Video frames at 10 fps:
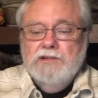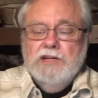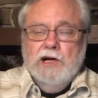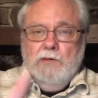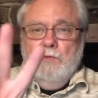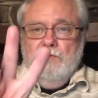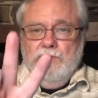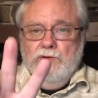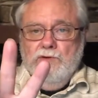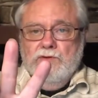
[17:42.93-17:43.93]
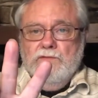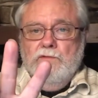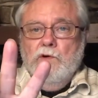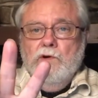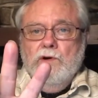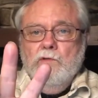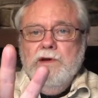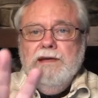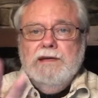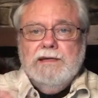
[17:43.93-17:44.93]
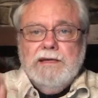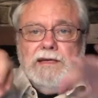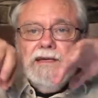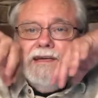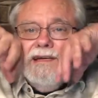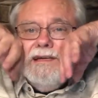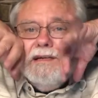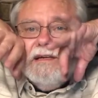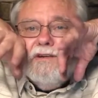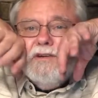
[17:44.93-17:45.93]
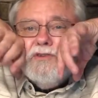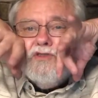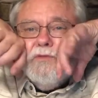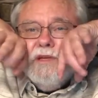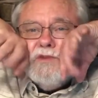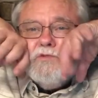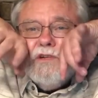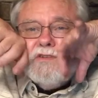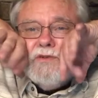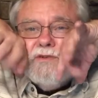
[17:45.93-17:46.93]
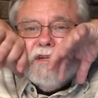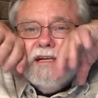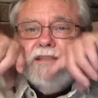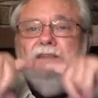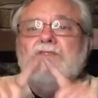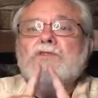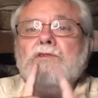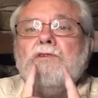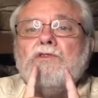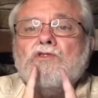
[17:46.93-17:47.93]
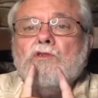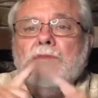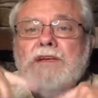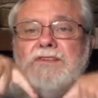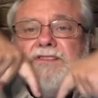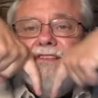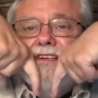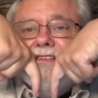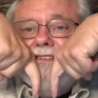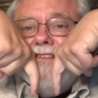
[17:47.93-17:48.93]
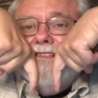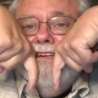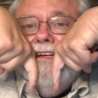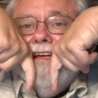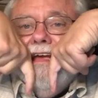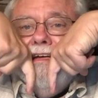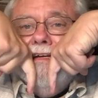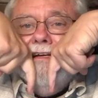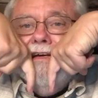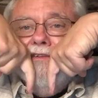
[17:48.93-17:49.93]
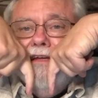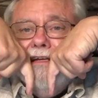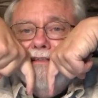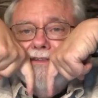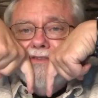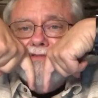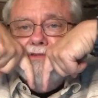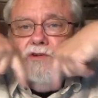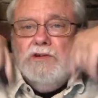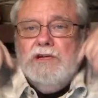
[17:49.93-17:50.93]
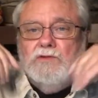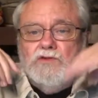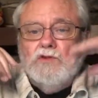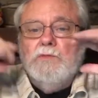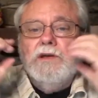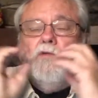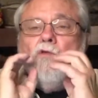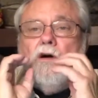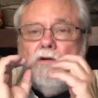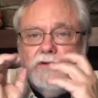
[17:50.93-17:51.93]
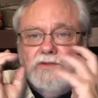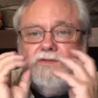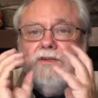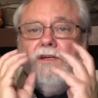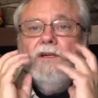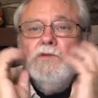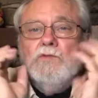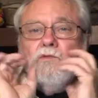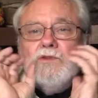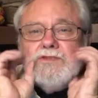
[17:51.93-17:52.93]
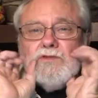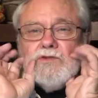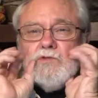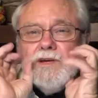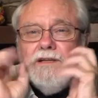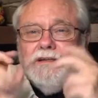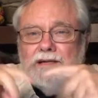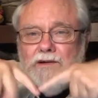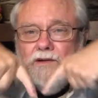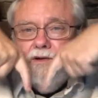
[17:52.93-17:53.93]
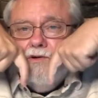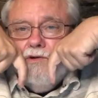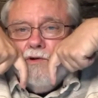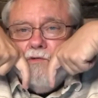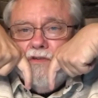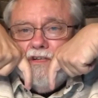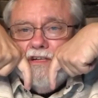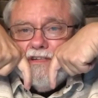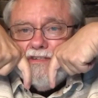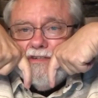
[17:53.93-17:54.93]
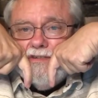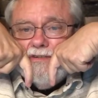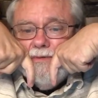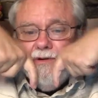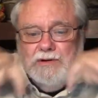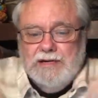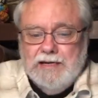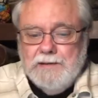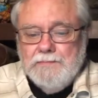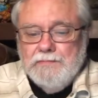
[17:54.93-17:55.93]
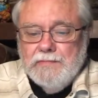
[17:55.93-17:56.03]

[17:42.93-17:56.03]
W's for Winkie. Now you can show me his whiskers like this, or you could show me his tusks hanging down like this. So you can either show me a walrus with whiskers wiggling or with tusks, okay?